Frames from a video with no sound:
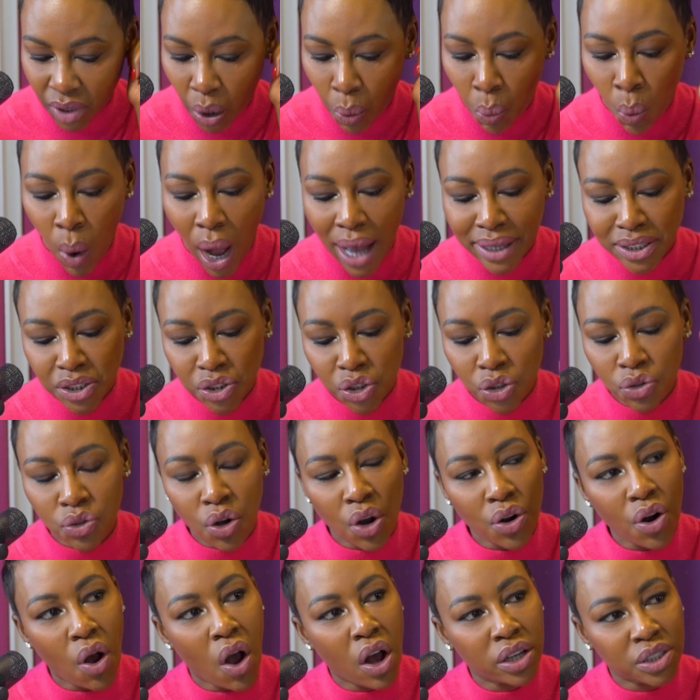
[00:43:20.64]
why did you
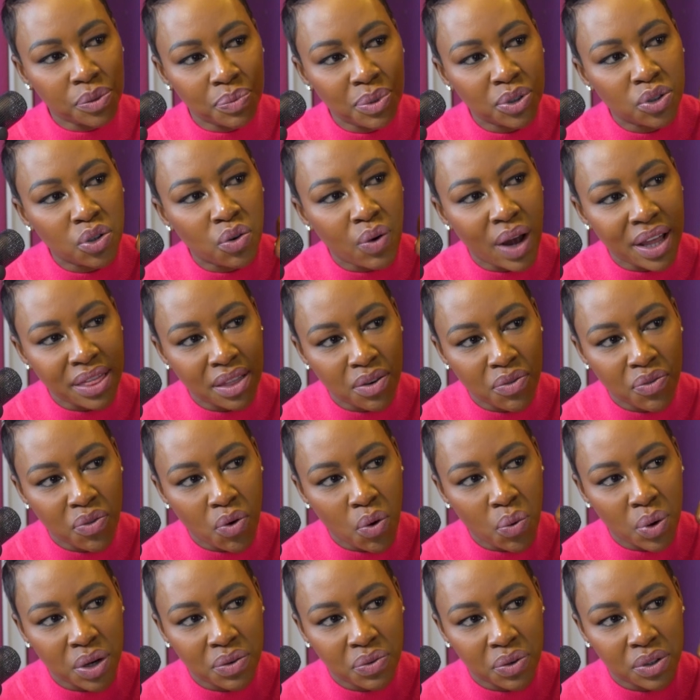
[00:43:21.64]
not ask me to write the
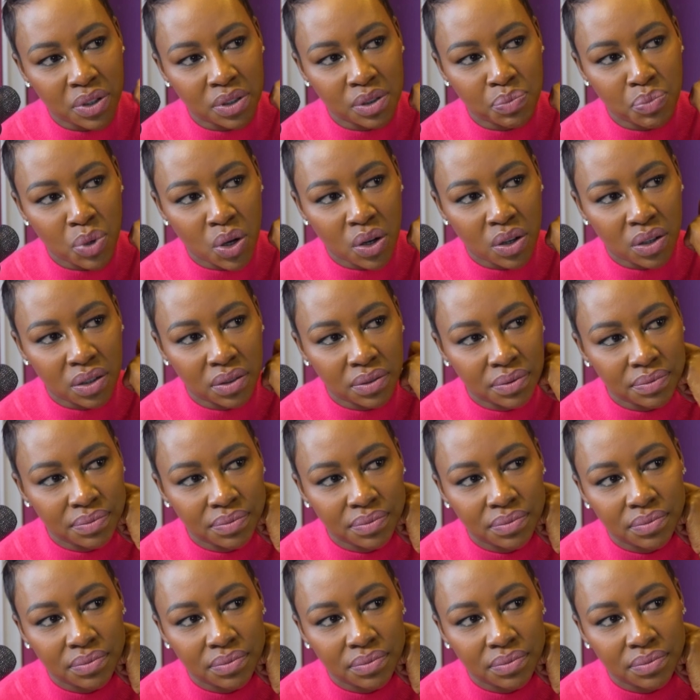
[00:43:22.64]
foreword for this book?